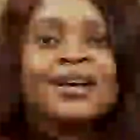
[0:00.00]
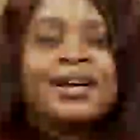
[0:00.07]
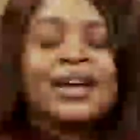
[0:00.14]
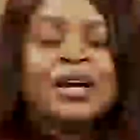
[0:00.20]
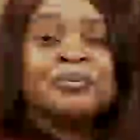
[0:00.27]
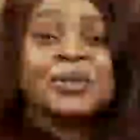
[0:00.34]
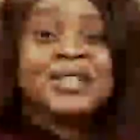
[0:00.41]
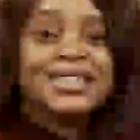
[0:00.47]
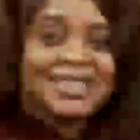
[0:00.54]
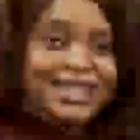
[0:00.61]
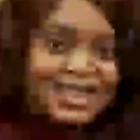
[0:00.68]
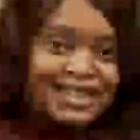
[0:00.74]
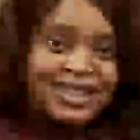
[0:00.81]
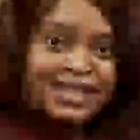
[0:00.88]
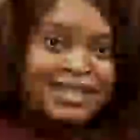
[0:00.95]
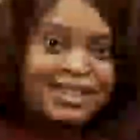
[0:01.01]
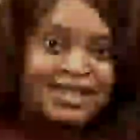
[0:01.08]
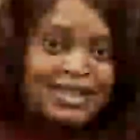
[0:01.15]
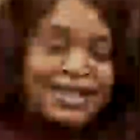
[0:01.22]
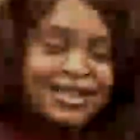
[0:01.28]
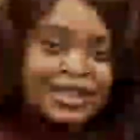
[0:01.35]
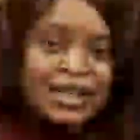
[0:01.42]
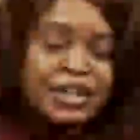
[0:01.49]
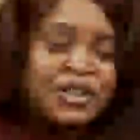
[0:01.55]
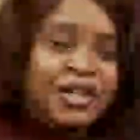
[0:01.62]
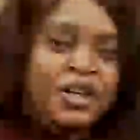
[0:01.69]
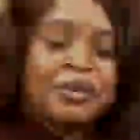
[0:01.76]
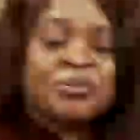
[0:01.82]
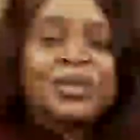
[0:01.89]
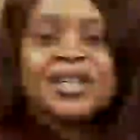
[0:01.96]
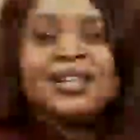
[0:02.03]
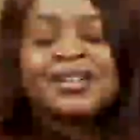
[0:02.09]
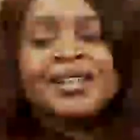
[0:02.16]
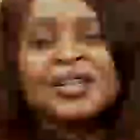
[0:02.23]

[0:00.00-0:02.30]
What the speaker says: Ebenezer, can you hear me?